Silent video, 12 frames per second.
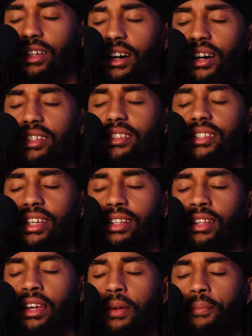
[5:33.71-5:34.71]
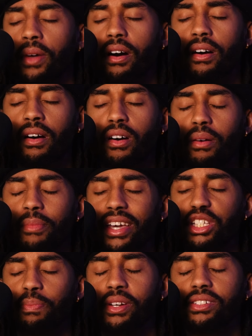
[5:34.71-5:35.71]
constant
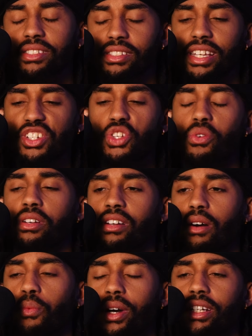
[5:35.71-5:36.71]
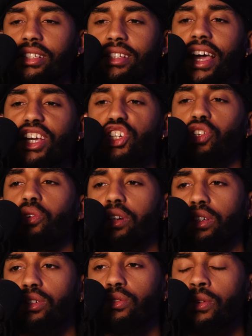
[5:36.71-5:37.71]
experiences that's showing up? What is that
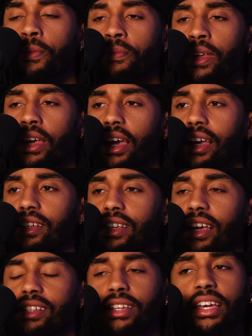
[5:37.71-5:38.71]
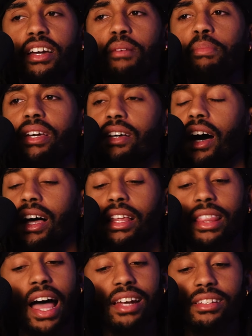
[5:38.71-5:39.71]
showing you? Is it could be a
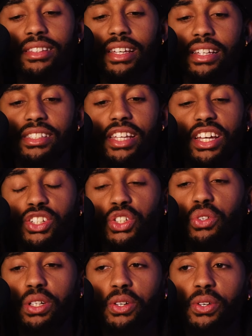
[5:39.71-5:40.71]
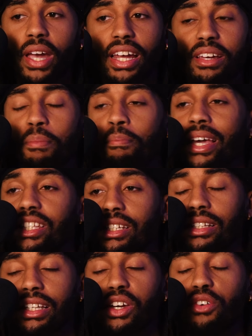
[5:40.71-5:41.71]
lot of things that you're creating
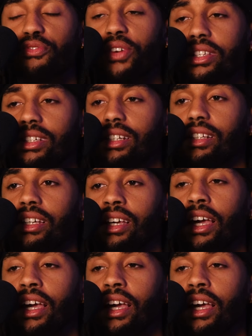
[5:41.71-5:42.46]
mentally or physically